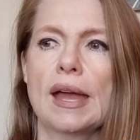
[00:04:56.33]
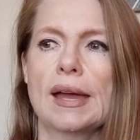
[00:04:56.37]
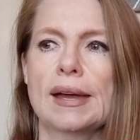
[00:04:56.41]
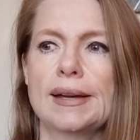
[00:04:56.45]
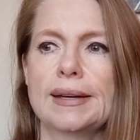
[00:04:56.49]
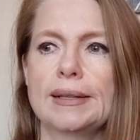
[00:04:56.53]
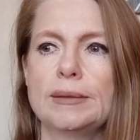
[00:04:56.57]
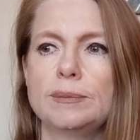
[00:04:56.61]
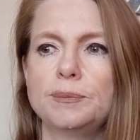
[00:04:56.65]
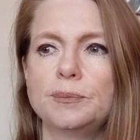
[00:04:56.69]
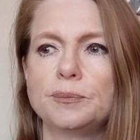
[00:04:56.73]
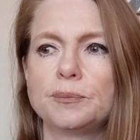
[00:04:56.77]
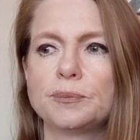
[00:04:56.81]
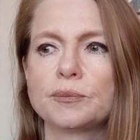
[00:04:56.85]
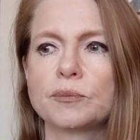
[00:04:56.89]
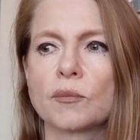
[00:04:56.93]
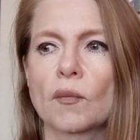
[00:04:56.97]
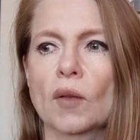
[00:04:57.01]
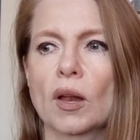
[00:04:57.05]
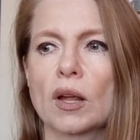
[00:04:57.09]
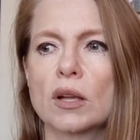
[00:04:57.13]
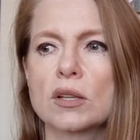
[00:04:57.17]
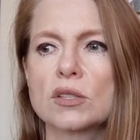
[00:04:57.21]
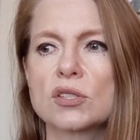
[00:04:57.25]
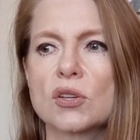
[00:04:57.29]
And
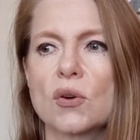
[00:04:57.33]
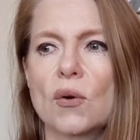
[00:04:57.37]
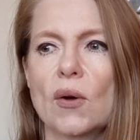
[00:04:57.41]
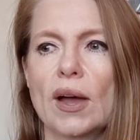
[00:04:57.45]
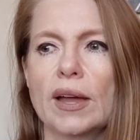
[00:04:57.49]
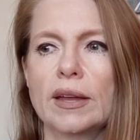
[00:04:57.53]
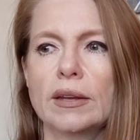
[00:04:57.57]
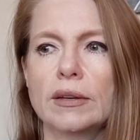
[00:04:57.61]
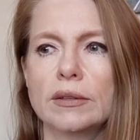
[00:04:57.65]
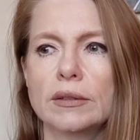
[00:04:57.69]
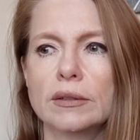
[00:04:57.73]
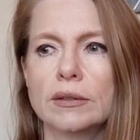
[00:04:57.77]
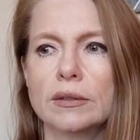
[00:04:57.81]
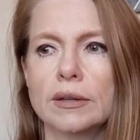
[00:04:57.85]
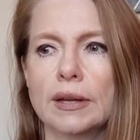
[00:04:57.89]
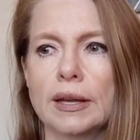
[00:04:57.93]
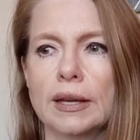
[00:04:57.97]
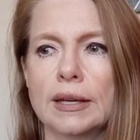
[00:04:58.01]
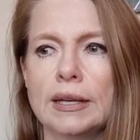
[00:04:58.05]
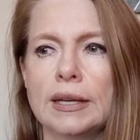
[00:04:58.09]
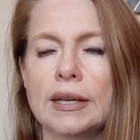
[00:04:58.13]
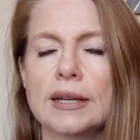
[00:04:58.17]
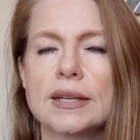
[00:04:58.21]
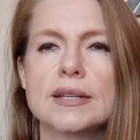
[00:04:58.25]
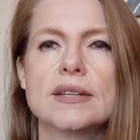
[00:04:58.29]
so I
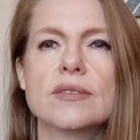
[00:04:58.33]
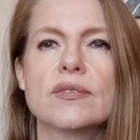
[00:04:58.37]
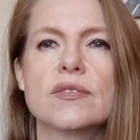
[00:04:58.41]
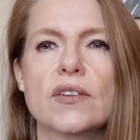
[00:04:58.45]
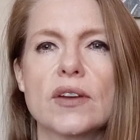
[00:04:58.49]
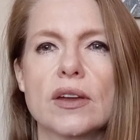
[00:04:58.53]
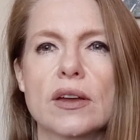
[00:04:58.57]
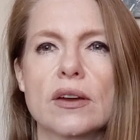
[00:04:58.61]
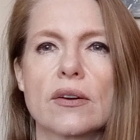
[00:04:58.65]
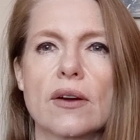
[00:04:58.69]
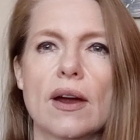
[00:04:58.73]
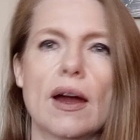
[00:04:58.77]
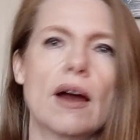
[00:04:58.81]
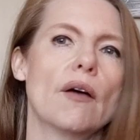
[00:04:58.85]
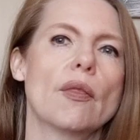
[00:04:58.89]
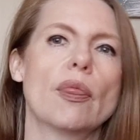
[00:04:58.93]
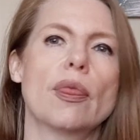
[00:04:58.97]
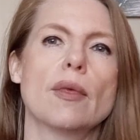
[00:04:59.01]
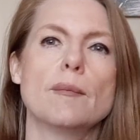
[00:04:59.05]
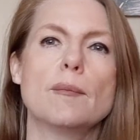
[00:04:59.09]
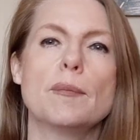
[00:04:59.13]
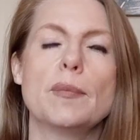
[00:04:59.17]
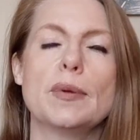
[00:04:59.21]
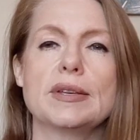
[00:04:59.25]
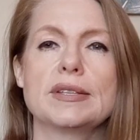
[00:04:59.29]
needed to figure
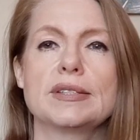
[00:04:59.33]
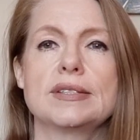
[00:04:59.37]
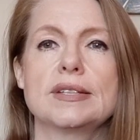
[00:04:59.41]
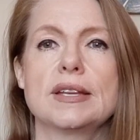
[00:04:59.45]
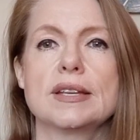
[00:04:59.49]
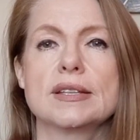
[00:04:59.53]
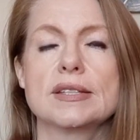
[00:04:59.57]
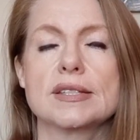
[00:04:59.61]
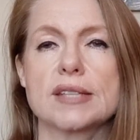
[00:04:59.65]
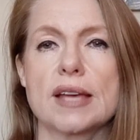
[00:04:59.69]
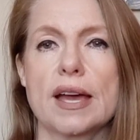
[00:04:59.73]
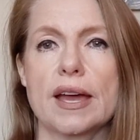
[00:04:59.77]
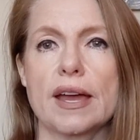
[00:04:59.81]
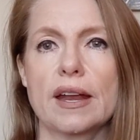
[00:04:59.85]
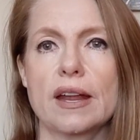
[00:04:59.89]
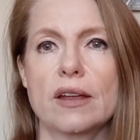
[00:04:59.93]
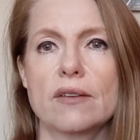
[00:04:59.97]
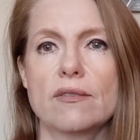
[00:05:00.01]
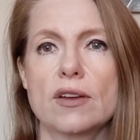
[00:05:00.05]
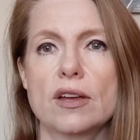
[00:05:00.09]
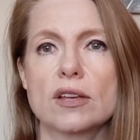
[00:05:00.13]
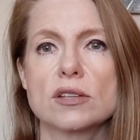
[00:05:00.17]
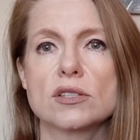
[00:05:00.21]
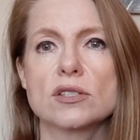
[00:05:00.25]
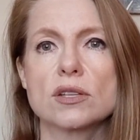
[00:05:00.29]
out the business side
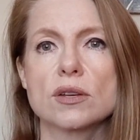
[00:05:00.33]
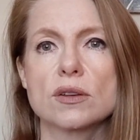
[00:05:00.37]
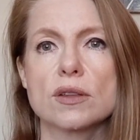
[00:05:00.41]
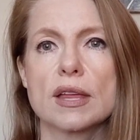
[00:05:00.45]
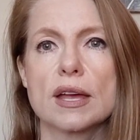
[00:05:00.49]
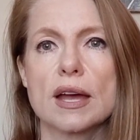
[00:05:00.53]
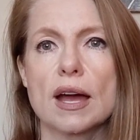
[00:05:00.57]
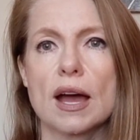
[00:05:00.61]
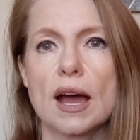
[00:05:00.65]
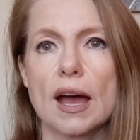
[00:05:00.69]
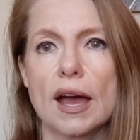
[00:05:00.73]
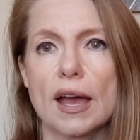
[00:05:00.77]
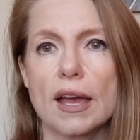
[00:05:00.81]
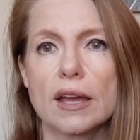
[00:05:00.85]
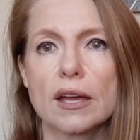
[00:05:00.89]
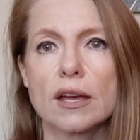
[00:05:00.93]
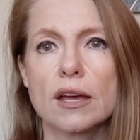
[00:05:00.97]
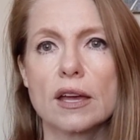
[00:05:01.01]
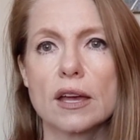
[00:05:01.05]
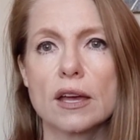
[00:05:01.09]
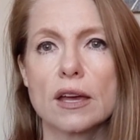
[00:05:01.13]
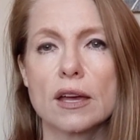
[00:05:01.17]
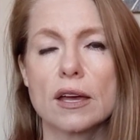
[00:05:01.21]
of it so that I